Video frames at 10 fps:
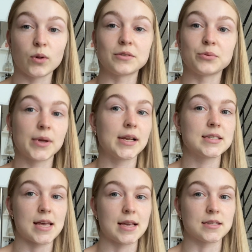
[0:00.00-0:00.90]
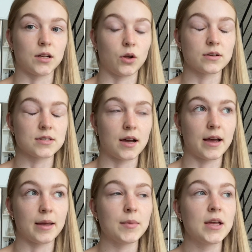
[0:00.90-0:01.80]
It really takes a long
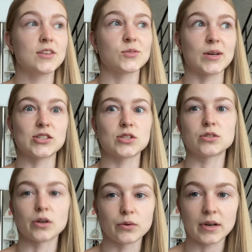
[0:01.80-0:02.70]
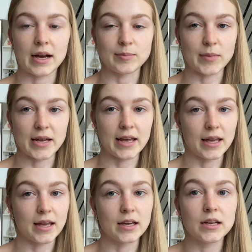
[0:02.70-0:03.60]
time, so I just don't cut my
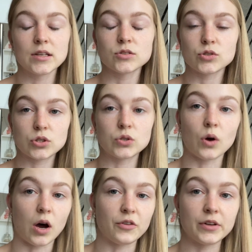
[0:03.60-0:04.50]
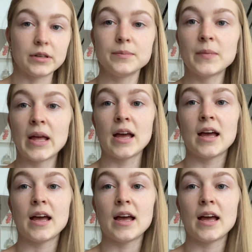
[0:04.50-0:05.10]
hair too often.